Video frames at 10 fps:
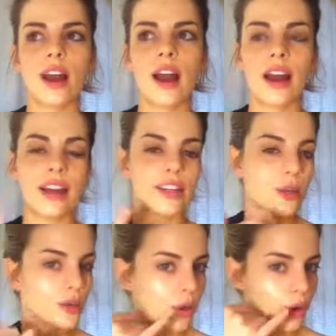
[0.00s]
I
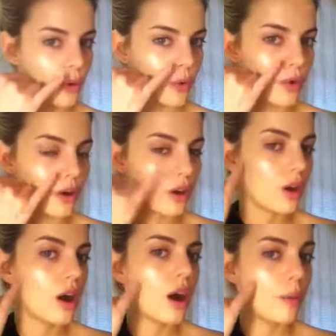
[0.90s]
don't go
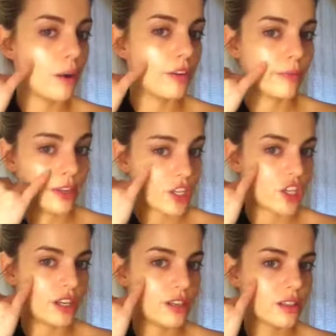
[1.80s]
above my
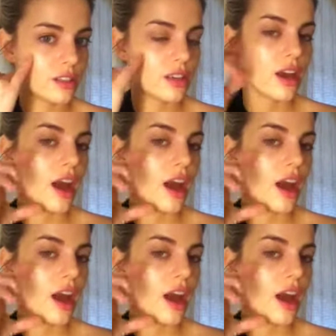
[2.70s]
cheeks.